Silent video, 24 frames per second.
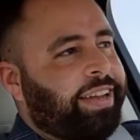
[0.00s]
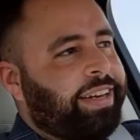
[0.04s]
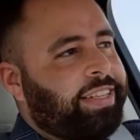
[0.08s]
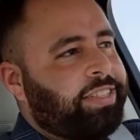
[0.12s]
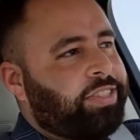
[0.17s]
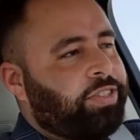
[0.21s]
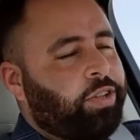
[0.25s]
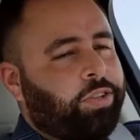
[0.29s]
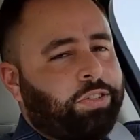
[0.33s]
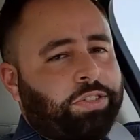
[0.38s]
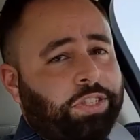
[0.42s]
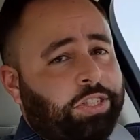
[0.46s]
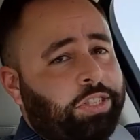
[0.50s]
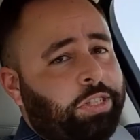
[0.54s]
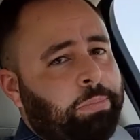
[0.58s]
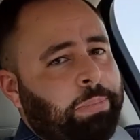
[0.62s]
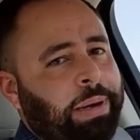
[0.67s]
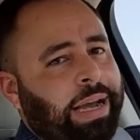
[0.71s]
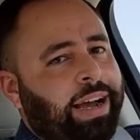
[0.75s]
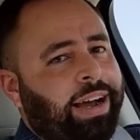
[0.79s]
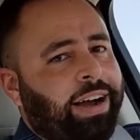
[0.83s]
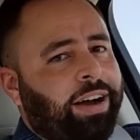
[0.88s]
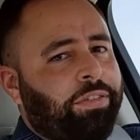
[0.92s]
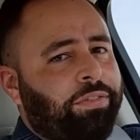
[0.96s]
it's not just
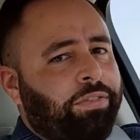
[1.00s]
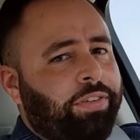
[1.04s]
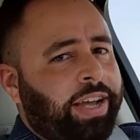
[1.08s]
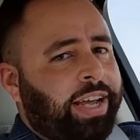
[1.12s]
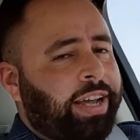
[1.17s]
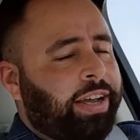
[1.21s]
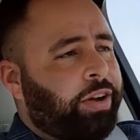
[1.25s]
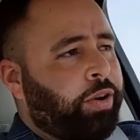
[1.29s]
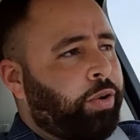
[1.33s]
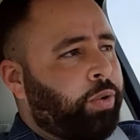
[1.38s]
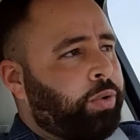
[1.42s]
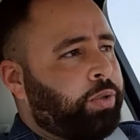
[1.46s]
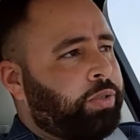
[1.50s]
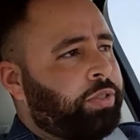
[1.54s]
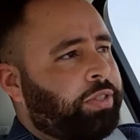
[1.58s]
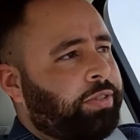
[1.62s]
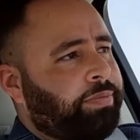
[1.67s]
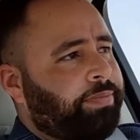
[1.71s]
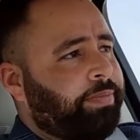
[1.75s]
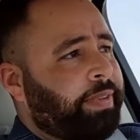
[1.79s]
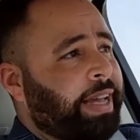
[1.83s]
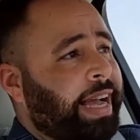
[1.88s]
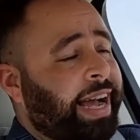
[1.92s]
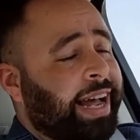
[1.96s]
about our vehicles
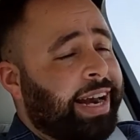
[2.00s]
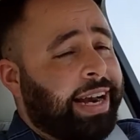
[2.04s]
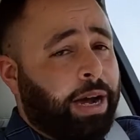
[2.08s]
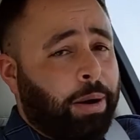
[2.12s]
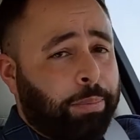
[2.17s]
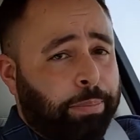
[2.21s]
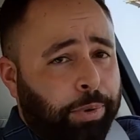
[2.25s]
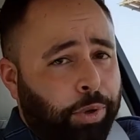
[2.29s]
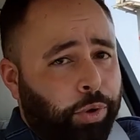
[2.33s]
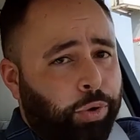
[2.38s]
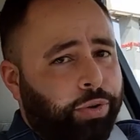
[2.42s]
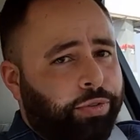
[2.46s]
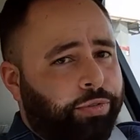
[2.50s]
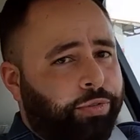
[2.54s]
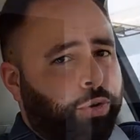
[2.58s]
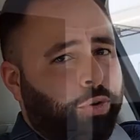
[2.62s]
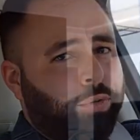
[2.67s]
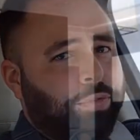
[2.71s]
and our beautiful